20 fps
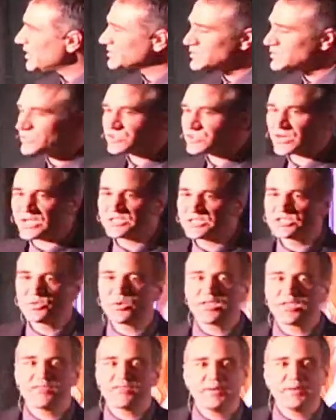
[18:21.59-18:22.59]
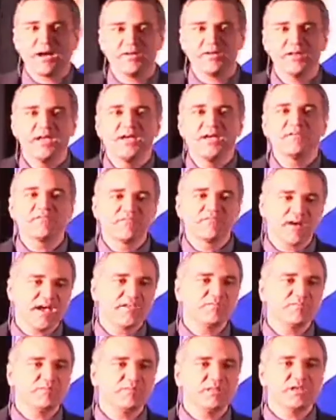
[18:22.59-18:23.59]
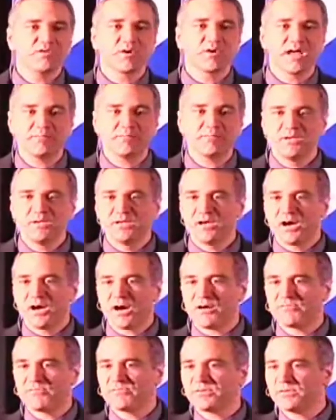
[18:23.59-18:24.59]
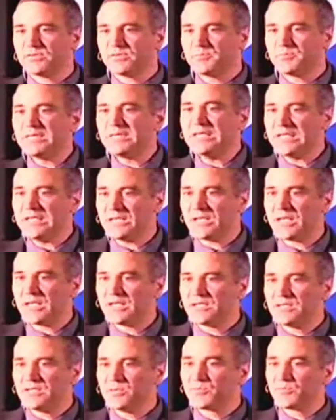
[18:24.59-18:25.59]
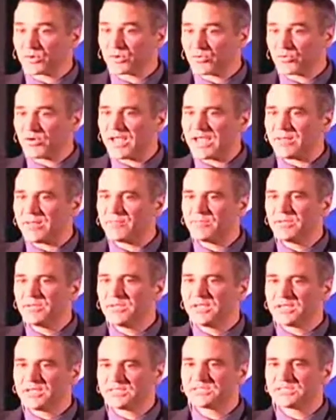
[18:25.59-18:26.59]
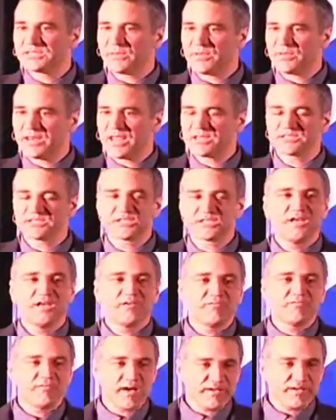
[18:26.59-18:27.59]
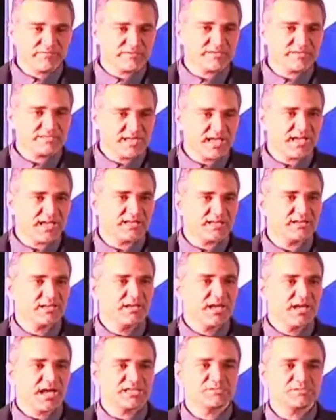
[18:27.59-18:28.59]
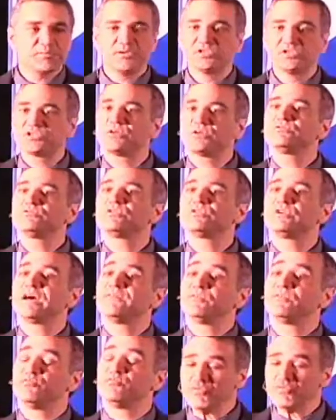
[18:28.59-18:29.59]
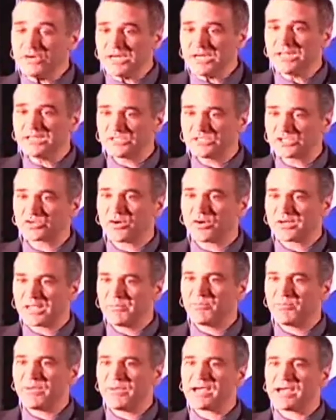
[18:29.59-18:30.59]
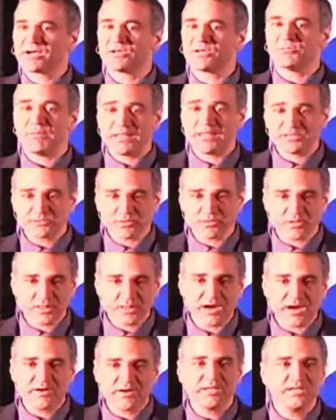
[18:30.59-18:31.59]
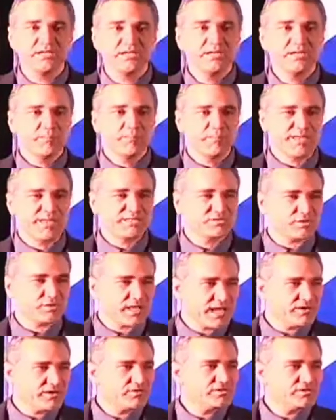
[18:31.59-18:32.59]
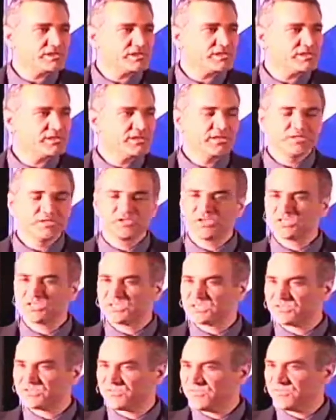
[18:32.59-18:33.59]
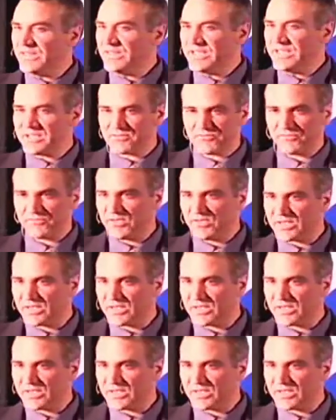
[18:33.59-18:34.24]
we do a concentrate, 5-to-1 concentrate. So we have about 5 milligram of PEA per gram in STEM Enhance. 5 to 10 has been shown to have a really strong impact on mental clarity,